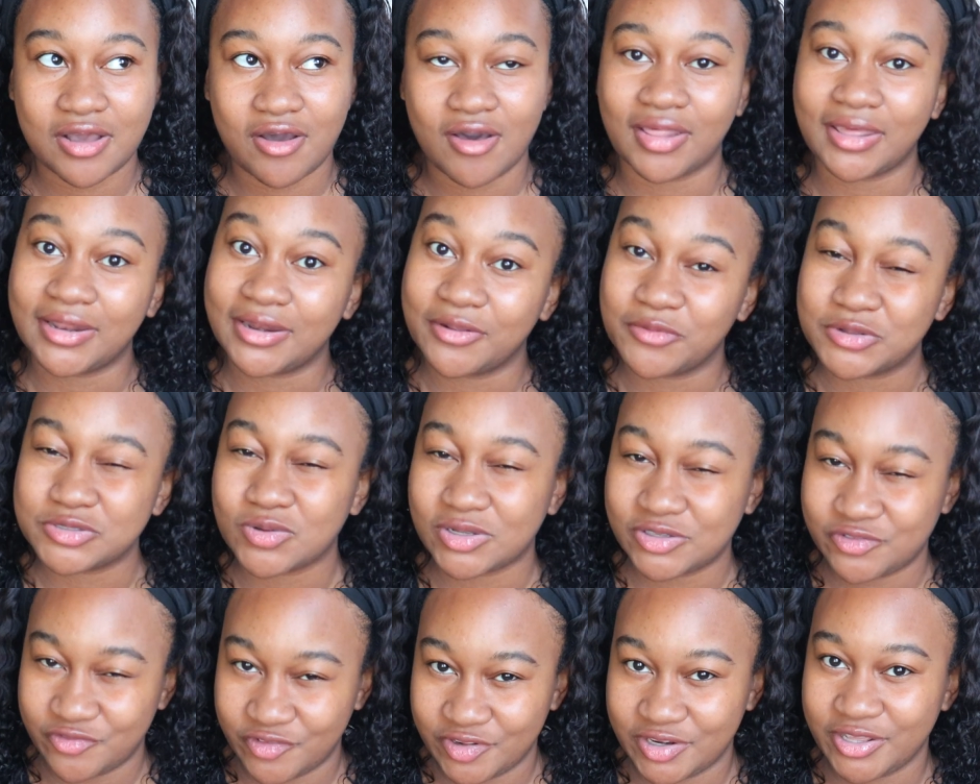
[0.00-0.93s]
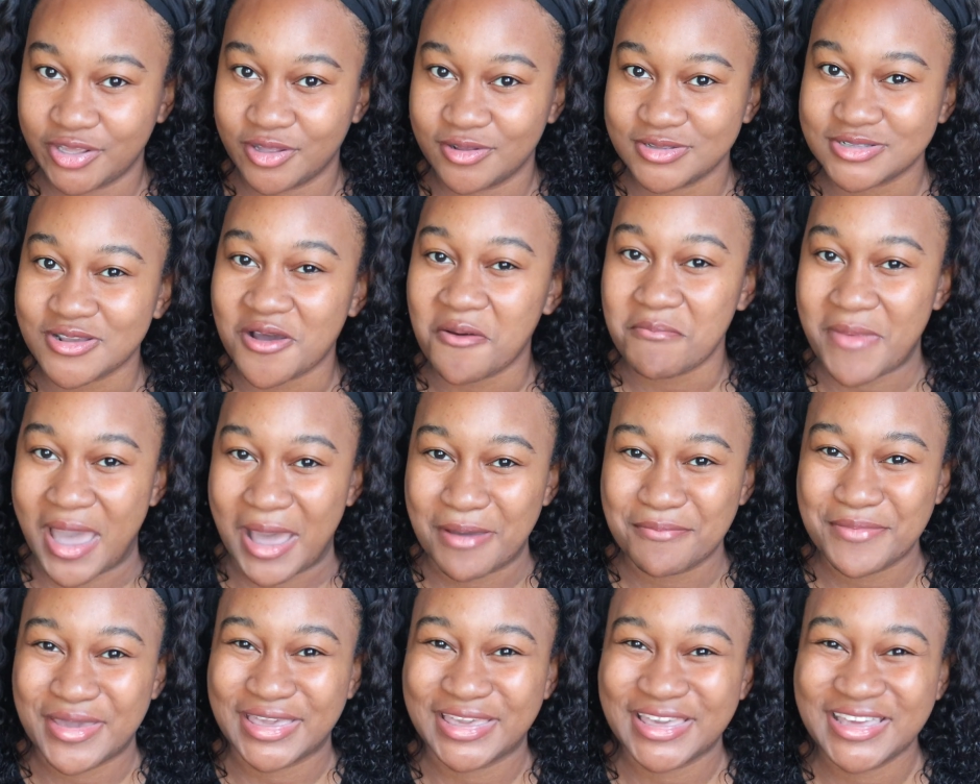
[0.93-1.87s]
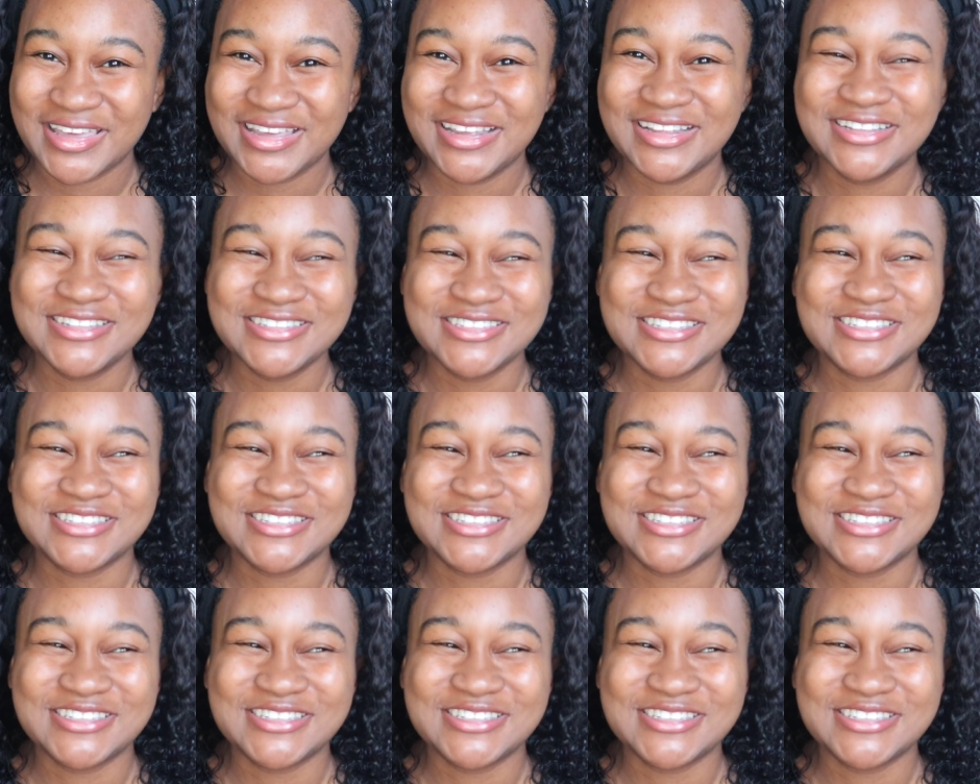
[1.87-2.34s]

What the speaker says: all I did was watch videos on map making.